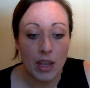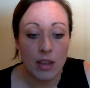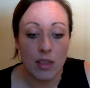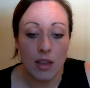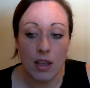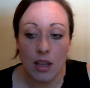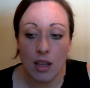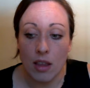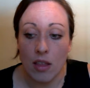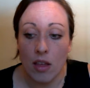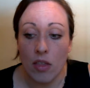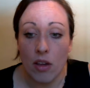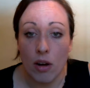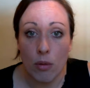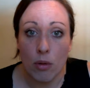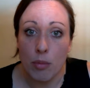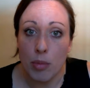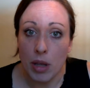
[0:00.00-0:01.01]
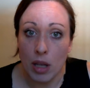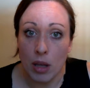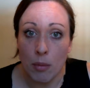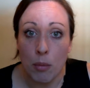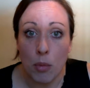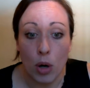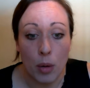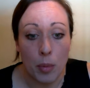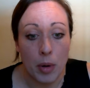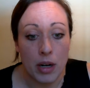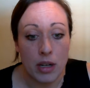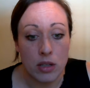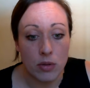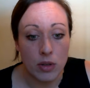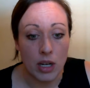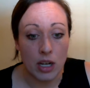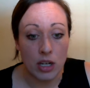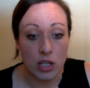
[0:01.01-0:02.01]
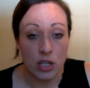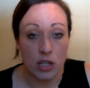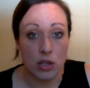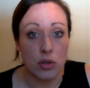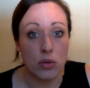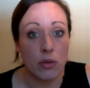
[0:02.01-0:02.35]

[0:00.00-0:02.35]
thinking that there will be more price reductions.